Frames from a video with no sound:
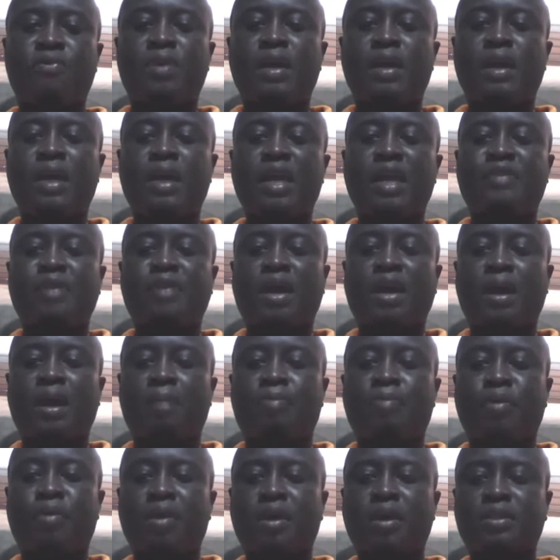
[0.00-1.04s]
electrical
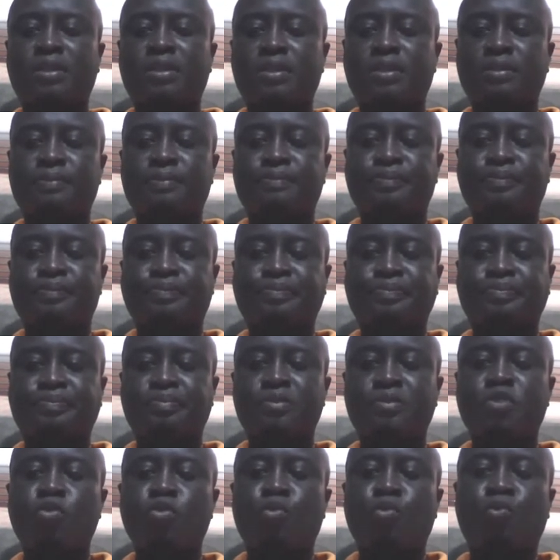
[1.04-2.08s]
products.
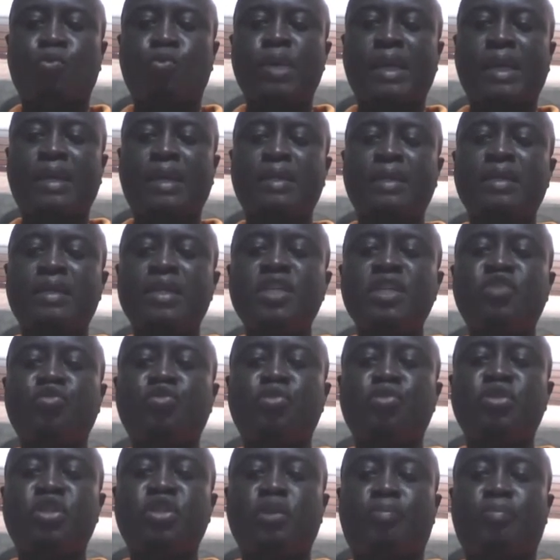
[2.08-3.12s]
So quickly
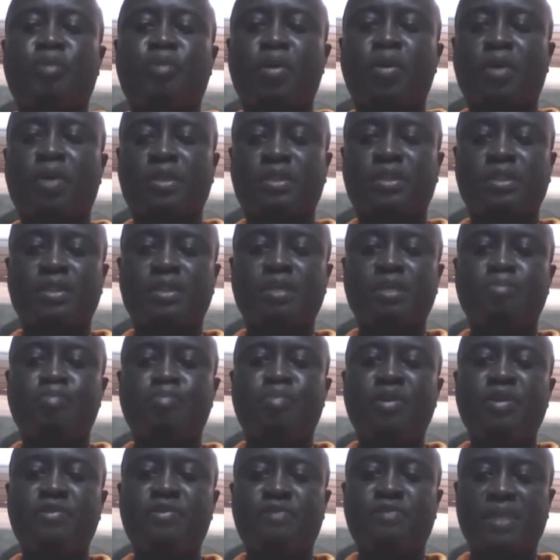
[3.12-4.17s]
introduce your products
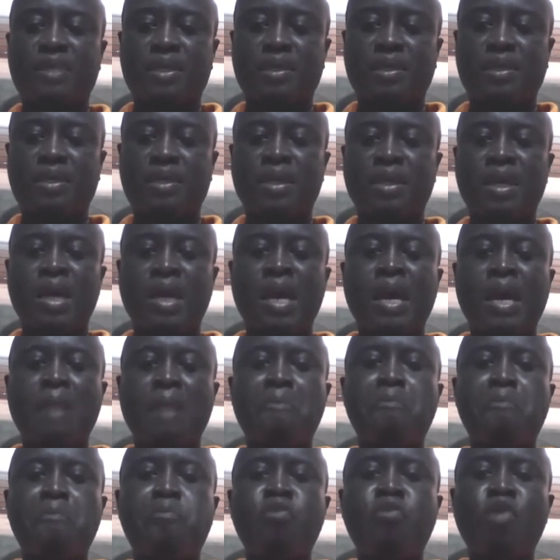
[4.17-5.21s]
briefly.
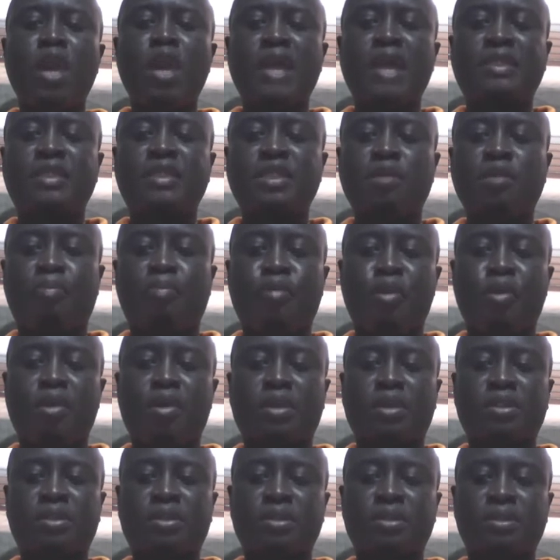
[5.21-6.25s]
Bullet your
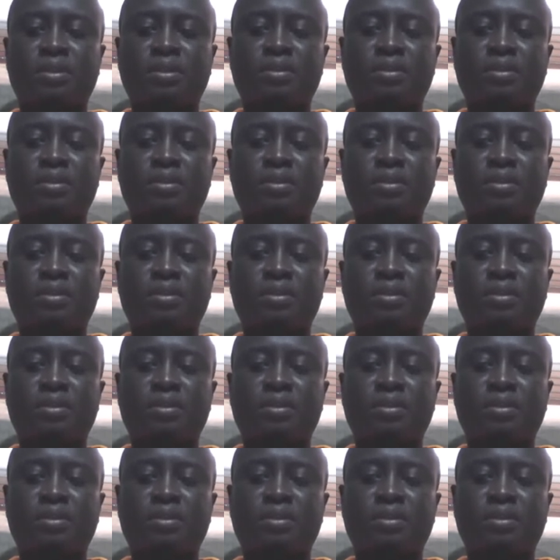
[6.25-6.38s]
products.